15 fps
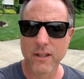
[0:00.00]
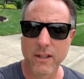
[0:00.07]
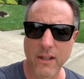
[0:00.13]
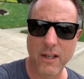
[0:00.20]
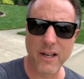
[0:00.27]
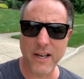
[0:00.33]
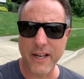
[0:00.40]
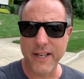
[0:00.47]
All
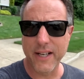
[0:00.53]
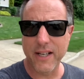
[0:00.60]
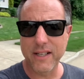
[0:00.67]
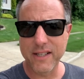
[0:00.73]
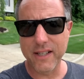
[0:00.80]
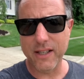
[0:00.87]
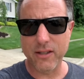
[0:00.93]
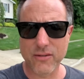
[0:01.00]
right, heading
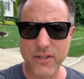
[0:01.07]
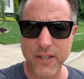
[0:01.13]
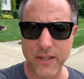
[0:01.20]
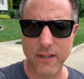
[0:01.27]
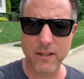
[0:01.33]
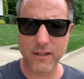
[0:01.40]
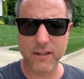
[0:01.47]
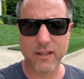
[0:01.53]
out.
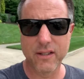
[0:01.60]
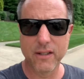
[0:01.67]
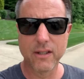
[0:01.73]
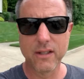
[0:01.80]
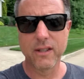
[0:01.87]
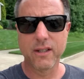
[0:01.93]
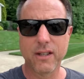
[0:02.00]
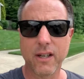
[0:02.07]

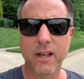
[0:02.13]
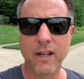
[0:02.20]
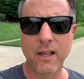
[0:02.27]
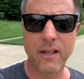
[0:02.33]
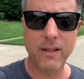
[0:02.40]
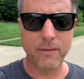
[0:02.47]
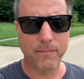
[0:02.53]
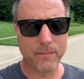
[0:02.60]

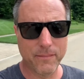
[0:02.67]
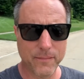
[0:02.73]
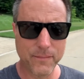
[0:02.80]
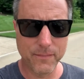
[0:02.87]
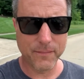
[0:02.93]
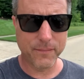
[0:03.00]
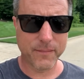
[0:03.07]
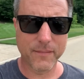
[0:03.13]
Um,
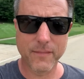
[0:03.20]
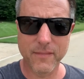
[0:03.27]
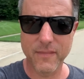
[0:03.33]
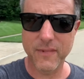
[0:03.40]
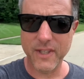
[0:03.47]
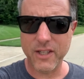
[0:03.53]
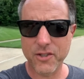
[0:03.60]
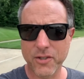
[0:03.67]

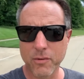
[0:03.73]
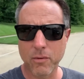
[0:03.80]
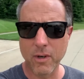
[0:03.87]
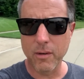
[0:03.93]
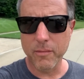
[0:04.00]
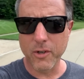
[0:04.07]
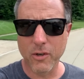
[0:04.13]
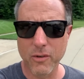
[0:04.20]
not sure where
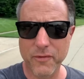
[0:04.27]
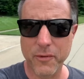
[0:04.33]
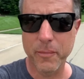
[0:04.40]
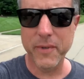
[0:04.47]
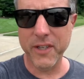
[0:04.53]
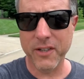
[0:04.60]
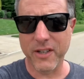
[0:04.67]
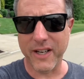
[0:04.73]
I'm going from
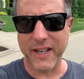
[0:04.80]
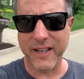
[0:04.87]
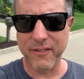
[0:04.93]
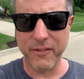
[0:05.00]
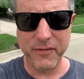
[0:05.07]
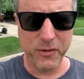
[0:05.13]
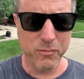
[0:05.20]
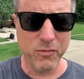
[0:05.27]
here. I have
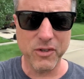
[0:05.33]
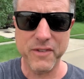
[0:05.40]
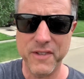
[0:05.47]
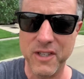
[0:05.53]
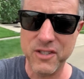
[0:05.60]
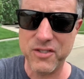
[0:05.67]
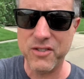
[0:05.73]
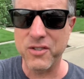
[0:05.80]
a few more
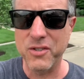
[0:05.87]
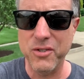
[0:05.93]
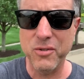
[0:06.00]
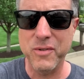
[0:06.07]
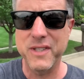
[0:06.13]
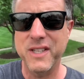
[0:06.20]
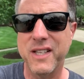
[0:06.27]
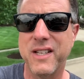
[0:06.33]
things to
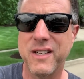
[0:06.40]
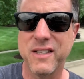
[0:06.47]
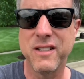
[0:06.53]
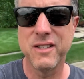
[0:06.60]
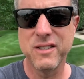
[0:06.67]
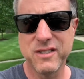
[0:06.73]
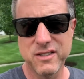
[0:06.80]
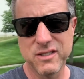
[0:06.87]
do and then
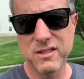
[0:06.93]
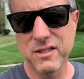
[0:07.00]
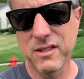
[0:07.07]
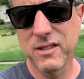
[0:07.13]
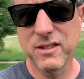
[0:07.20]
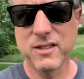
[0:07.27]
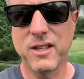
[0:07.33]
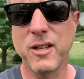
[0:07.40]

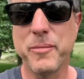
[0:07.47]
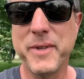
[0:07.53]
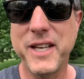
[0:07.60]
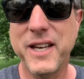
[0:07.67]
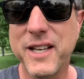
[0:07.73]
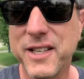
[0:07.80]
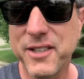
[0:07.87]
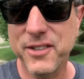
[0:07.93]
I'll be
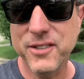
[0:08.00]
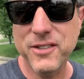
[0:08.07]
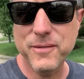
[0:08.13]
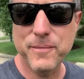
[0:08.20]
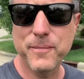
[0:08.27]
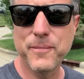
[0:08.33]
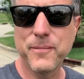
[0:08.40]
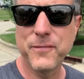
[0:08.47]
out of here
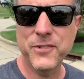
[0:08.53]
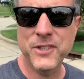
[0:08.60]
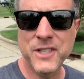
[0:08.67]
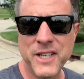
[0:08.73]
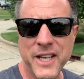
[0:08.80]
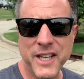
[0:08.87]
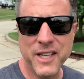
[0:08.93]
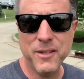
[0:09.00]
for the
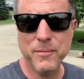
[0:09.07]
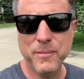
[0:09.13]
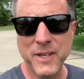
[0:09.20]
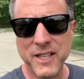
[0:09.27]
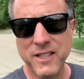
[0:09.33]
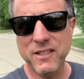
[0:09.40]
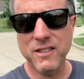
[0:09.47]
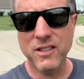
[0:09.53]
day.
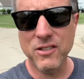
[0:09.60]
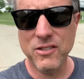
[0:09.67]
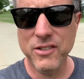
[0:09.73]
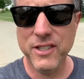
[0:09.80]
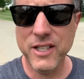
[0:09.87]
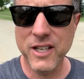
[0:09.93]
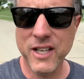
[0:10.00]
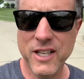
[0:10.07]
Mike gets on
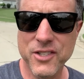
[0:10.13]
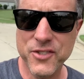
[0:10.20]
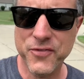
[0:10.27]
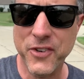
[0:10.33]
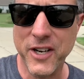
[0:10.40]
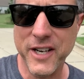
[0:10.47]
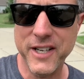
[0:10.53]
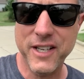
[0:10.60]
early today. It's
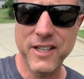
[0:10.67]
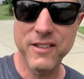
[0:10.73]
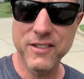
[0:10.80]
Friday.